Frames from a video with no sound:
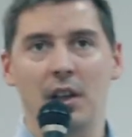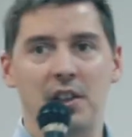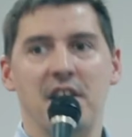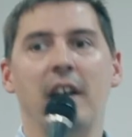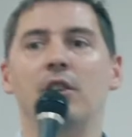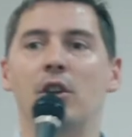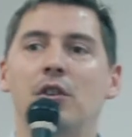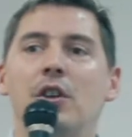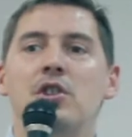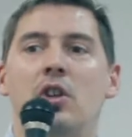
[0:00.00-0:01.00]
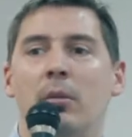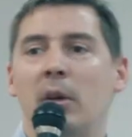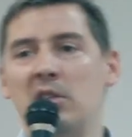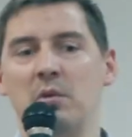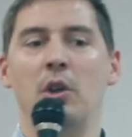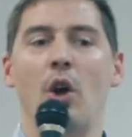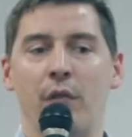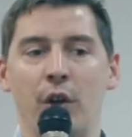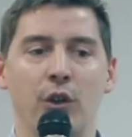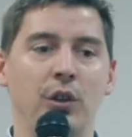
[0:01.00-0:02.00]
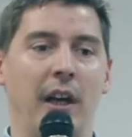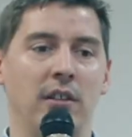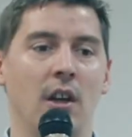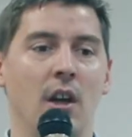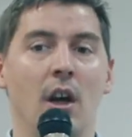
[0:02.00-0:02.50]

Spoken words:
the second conditional, because we're not very good at it.